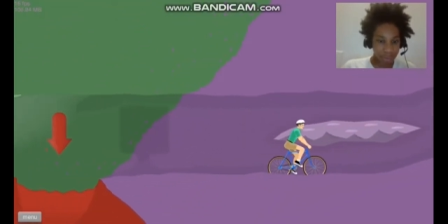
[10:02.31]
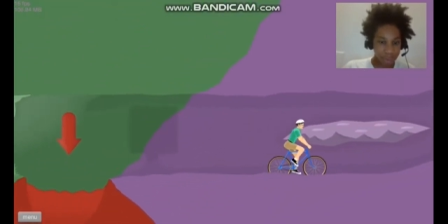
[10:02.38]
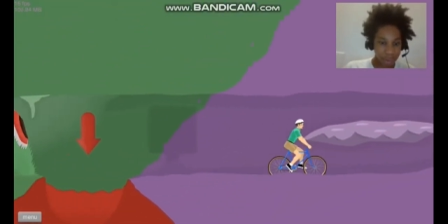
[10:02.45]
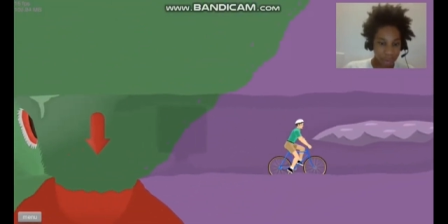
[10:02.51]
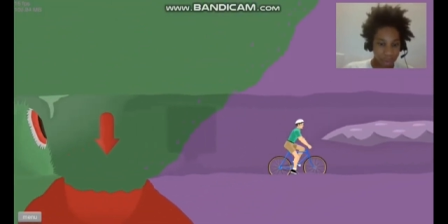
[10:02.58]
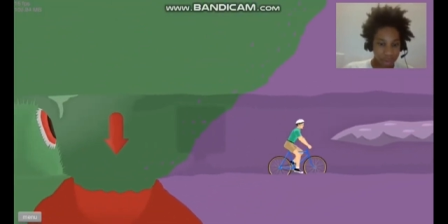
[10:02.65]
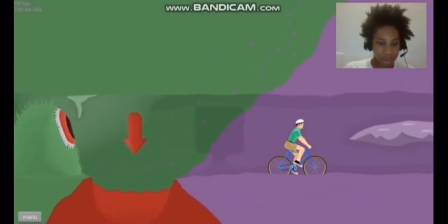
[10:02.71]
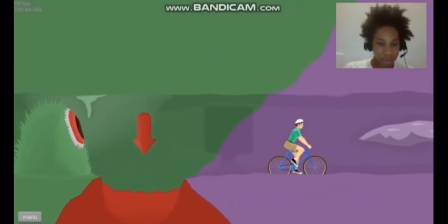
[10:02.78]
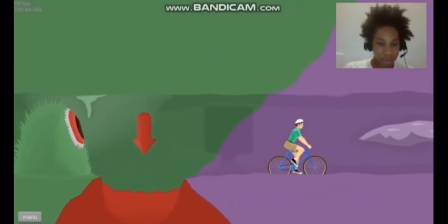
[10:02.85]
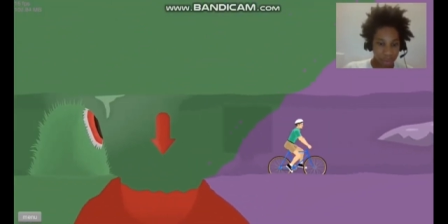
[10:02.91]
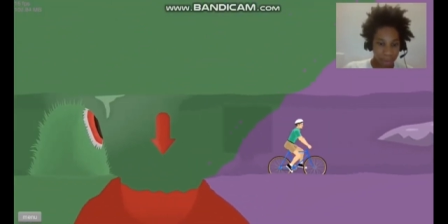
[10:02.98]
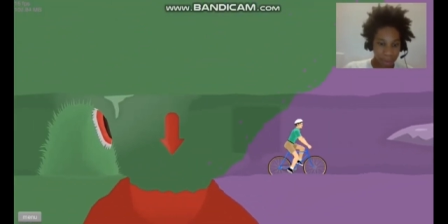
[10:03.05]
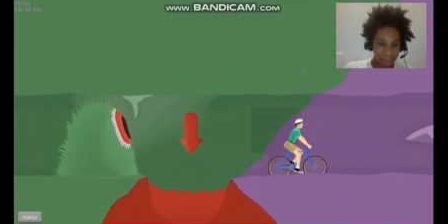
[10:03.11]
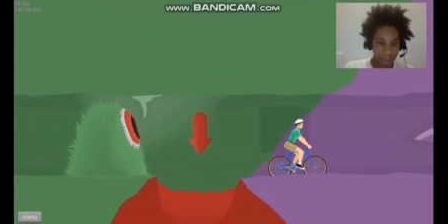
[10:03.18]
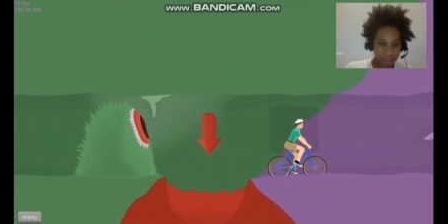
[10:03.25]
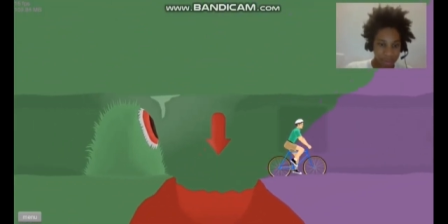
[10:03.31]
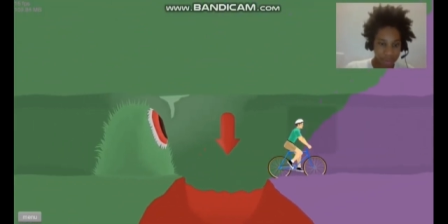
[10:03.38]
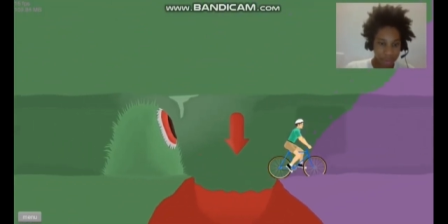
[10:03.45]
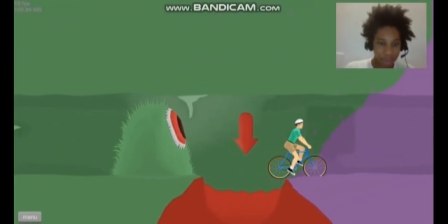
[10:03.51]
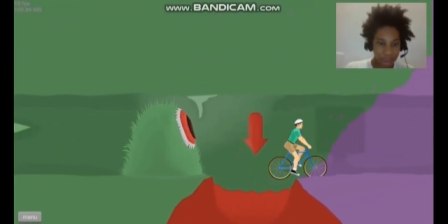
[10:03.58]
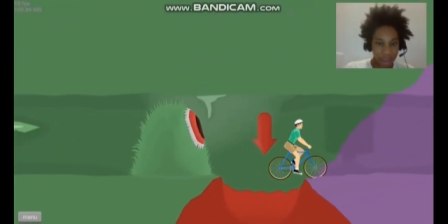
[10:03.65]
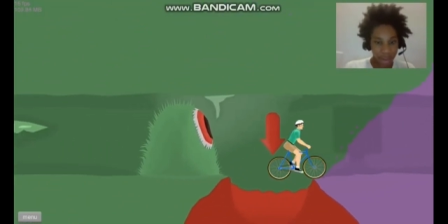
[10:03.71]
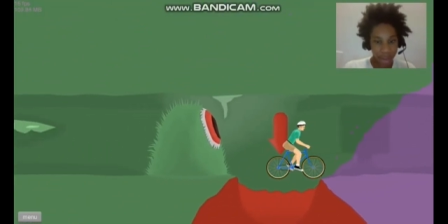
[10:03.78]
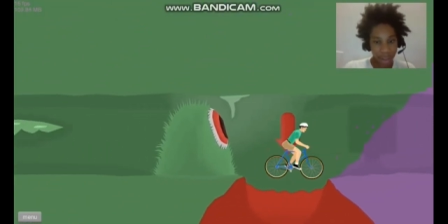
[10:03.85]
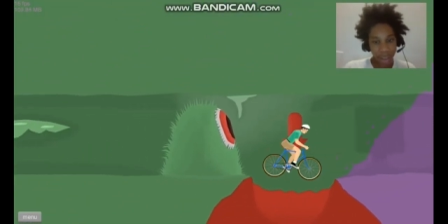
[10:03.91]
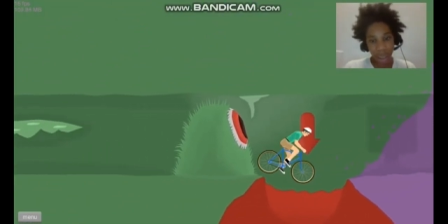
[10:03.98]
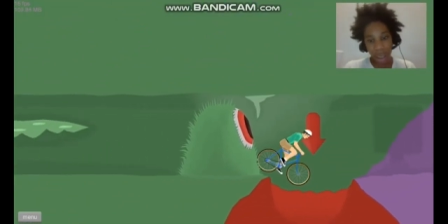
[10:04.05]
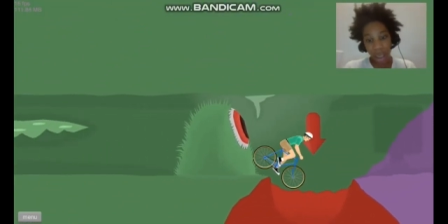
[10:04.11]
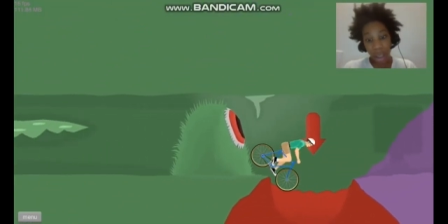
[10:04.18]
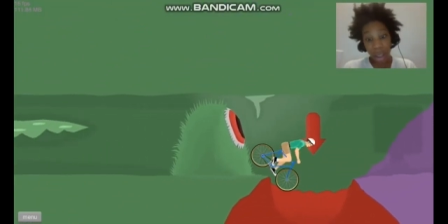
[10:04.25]
going to- Why my mouse is doing
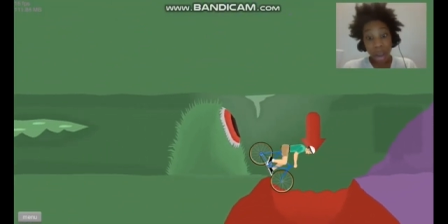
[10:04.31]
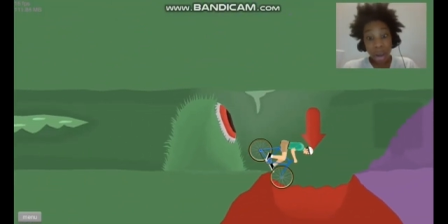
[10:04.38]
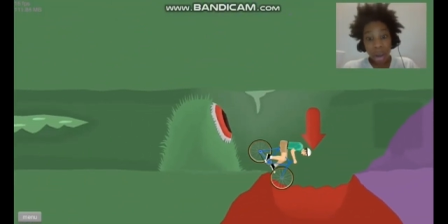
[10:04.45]
that?